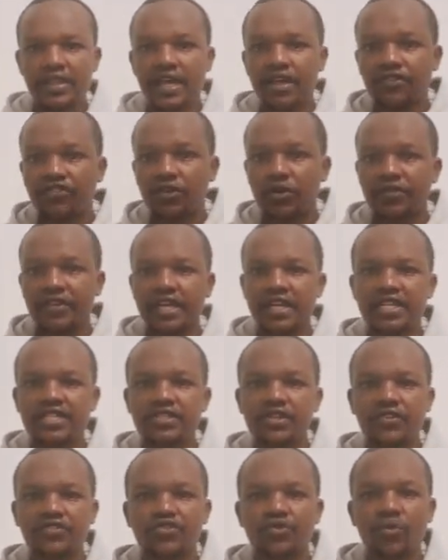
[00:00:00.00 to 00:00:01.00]
So the
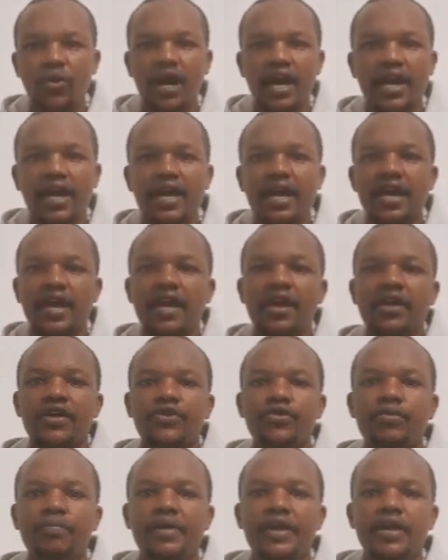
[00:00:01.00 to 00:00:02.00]
reasons why
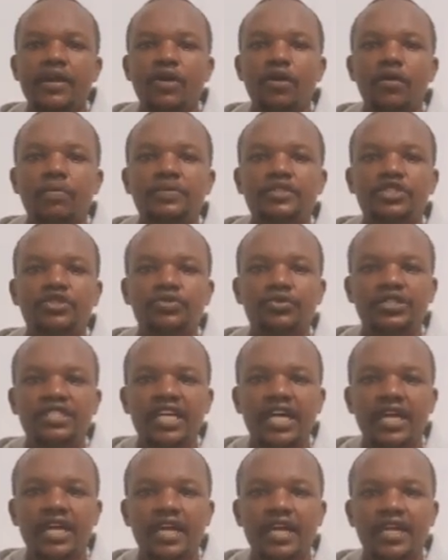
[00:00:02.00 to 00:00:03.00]
you may opt to
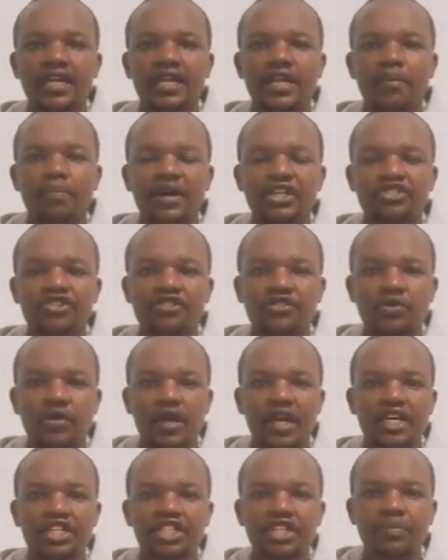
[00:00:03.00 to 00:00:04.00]
take in a partial
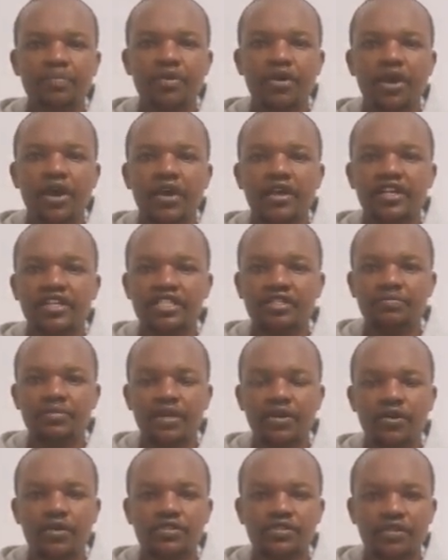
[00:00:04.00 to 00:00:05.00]
scholarship is
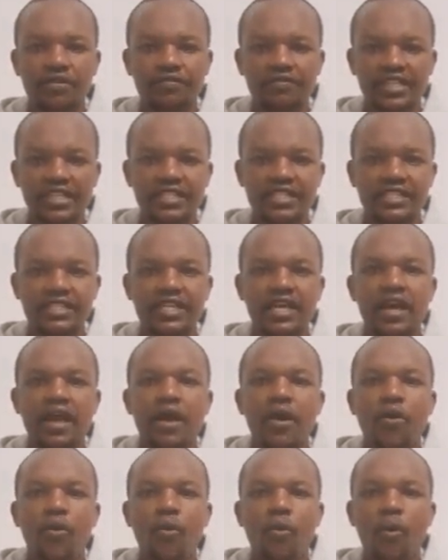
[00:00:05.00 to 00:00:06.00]
because of this.
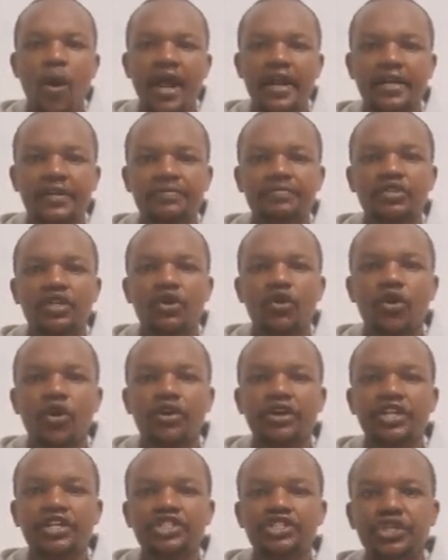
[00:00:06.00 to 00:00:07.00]
One,
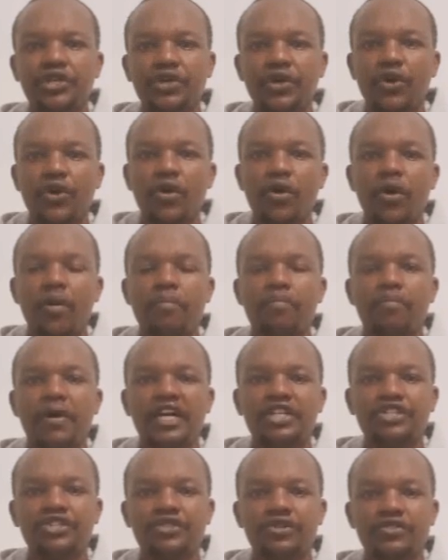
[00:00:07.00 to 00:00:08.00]
conditional
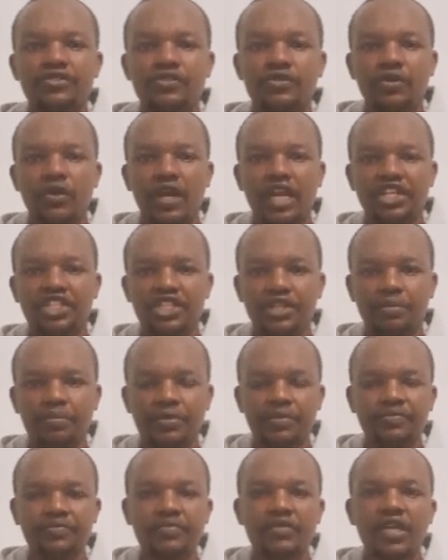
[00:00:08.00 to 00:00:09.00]
partial scholarship.
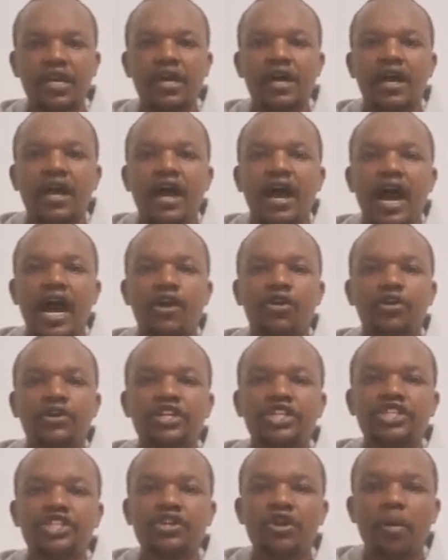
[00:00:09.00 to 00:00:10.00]
A
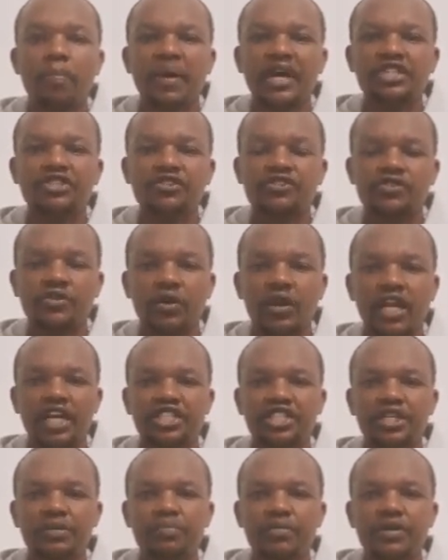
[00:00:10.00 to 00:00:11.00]
conditional partial
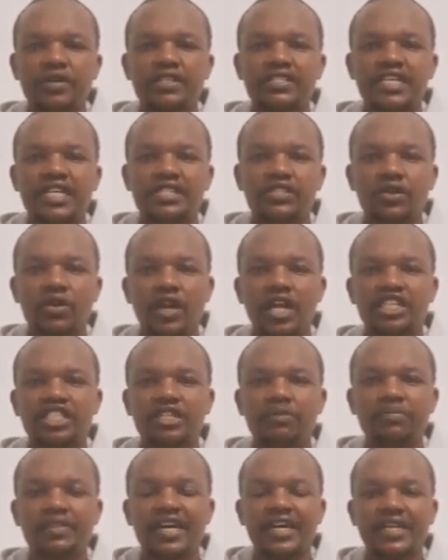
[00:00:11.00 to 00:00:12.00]
scholarship is a
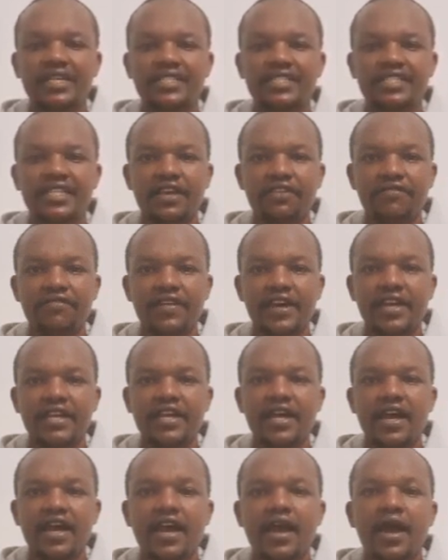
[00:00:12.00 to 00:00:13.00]
scholarship that is
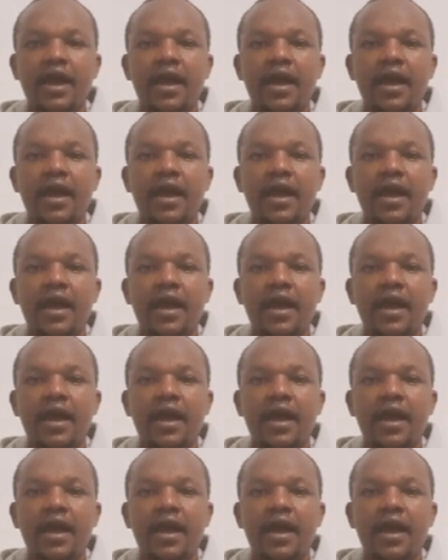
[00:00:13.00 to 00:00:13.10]
given